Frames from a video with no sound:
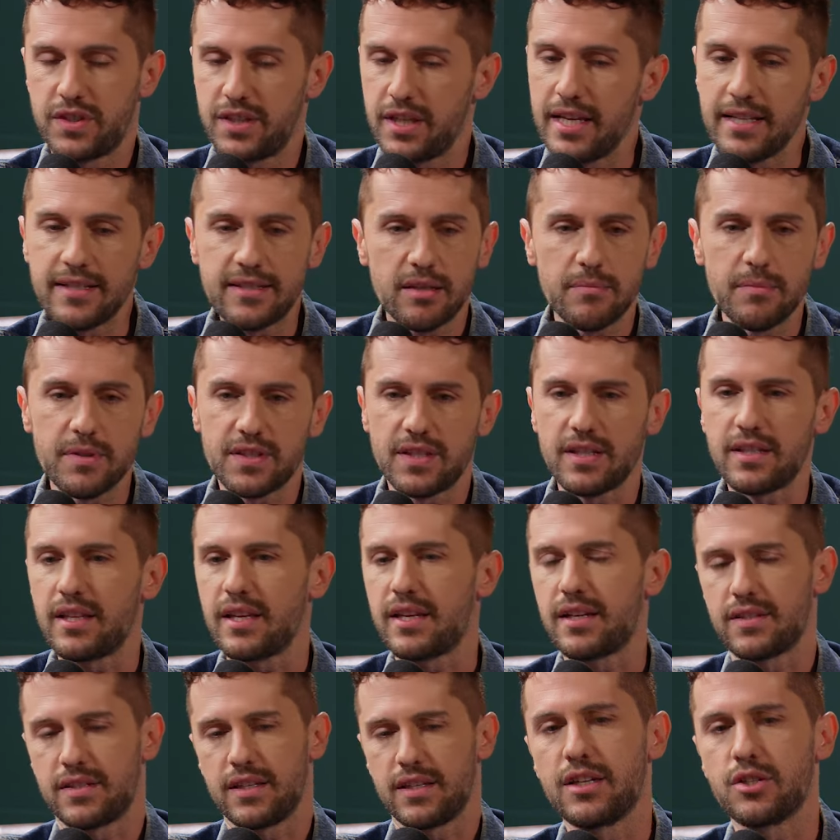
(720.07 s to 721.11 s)
intimacy
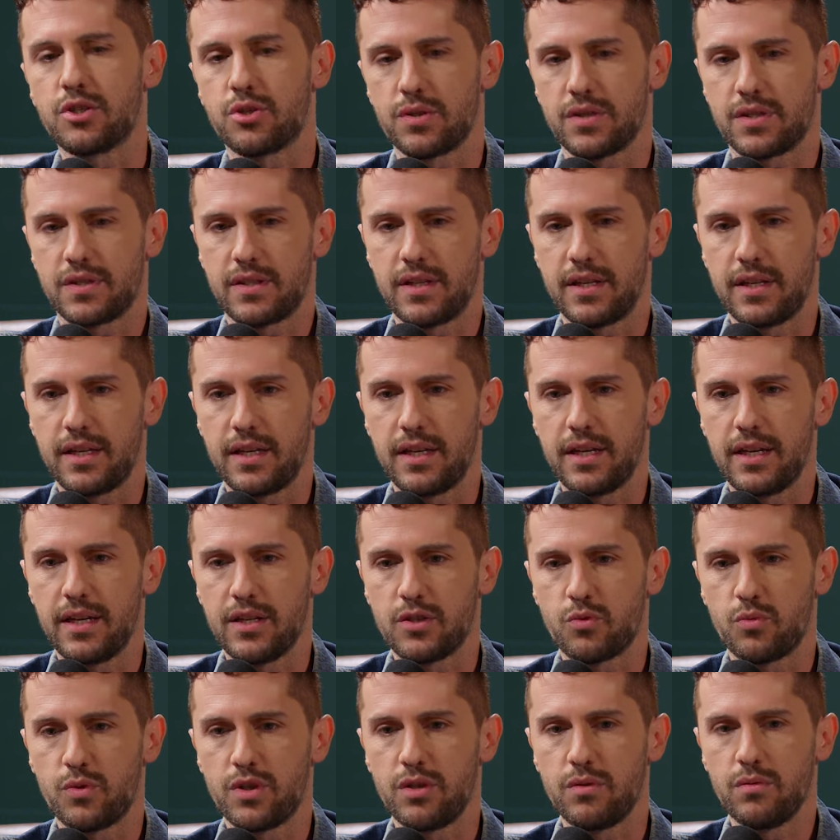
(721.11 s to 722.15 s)
thing interesting,
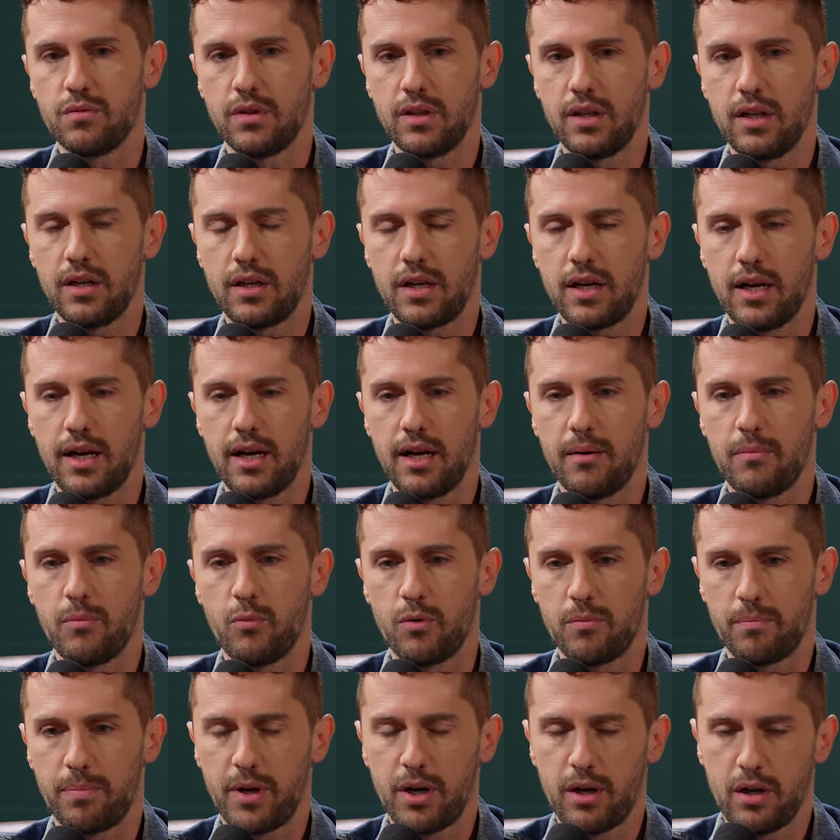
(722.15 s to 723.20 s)
is when you look up
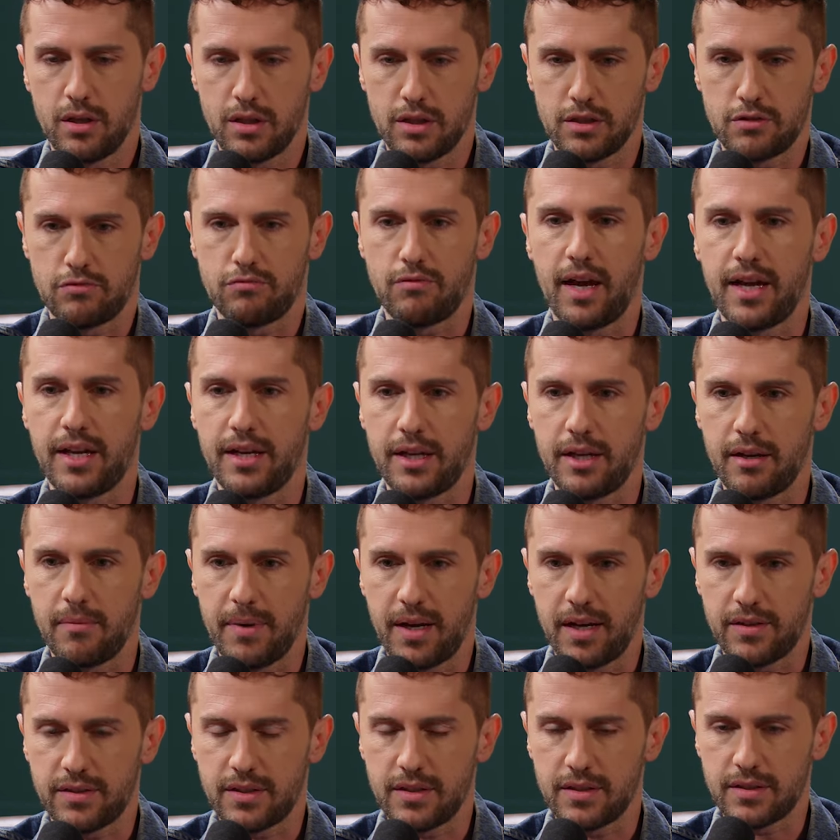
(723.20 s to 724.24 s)
when Paul is writing
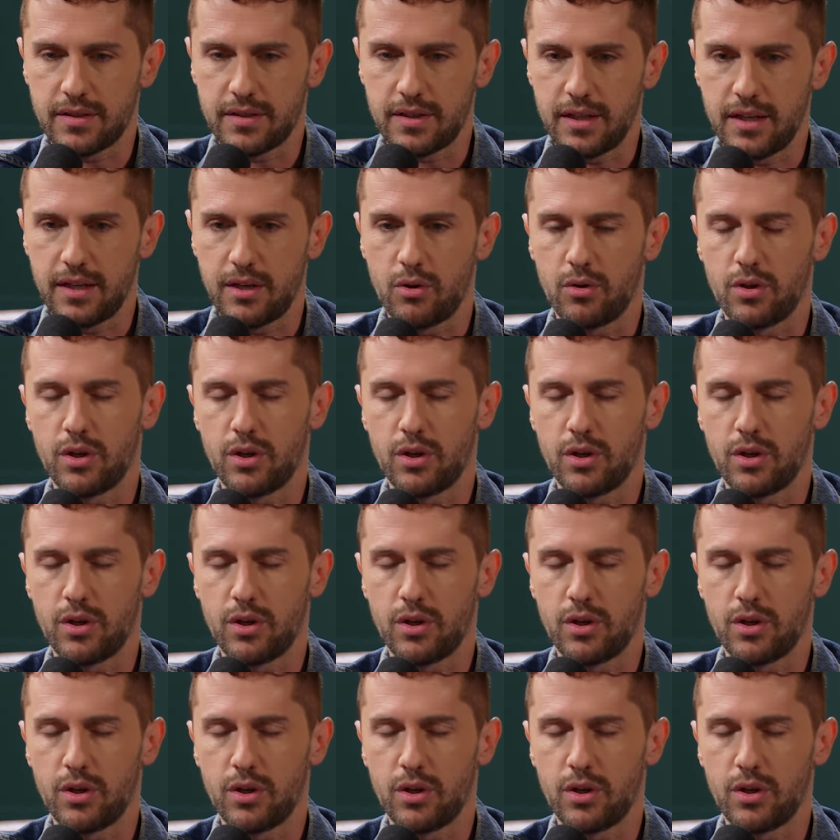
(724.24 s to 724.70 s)
about this thing,